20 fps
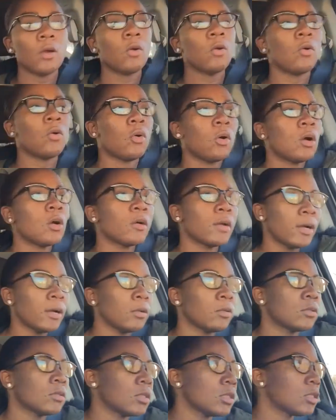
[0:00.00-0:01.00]
or
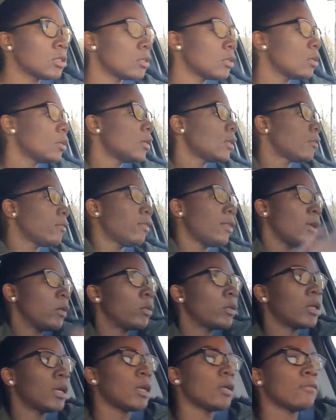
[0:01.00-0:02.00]
else they
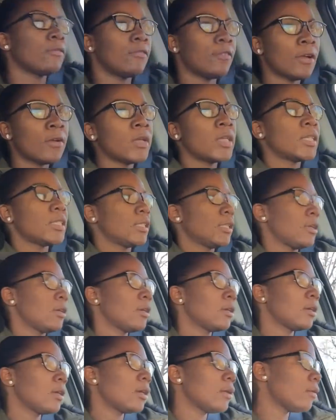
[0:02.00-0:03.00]
will get very
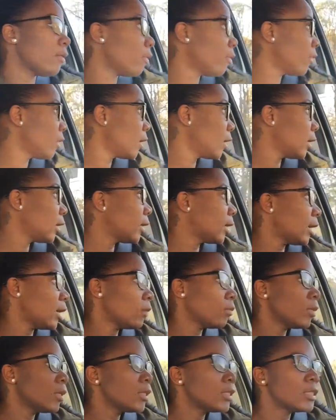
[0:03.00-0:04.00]
sick. It
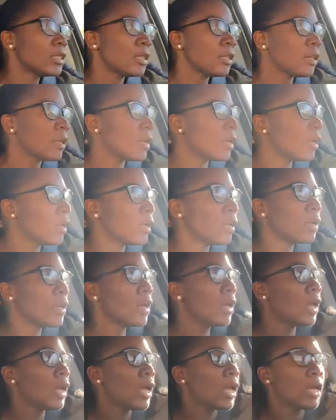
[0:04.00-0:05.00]
can't be sitting
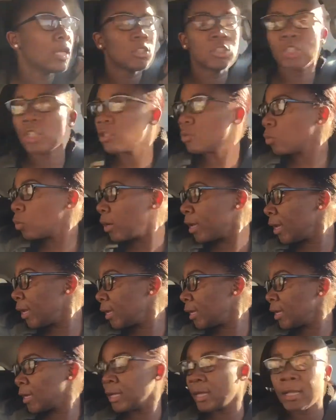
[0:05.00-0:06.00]
and just
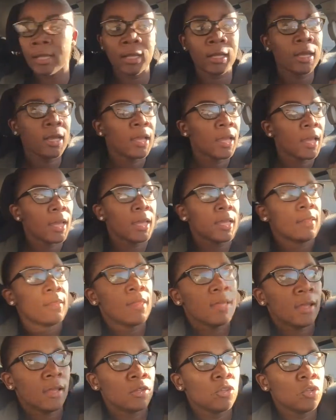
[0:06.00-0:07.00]
waiting and
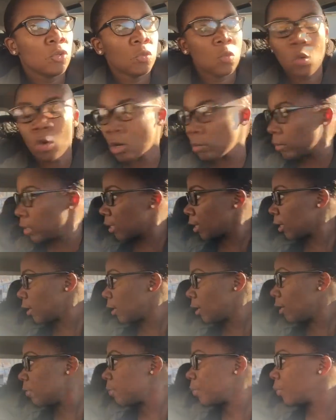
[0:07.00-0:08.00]
then you warm it
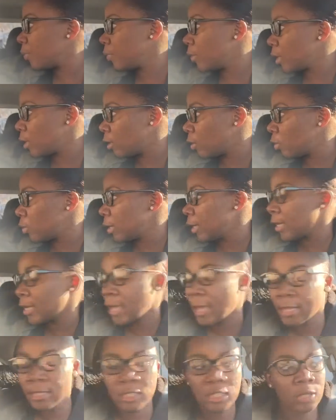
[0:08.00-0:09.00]
up. No, it
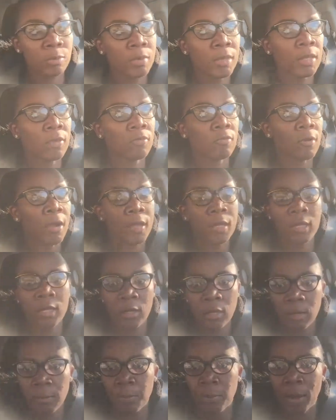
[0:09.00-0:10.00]
has to be
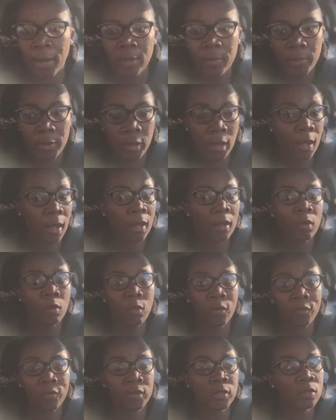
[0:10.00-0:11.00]
ready, piping hot
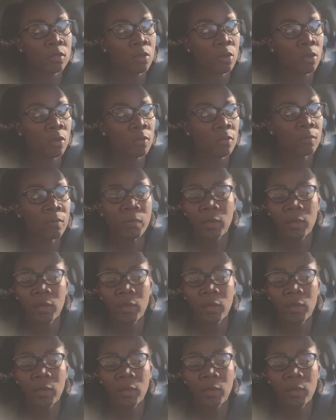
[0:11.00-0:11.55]
off the stove.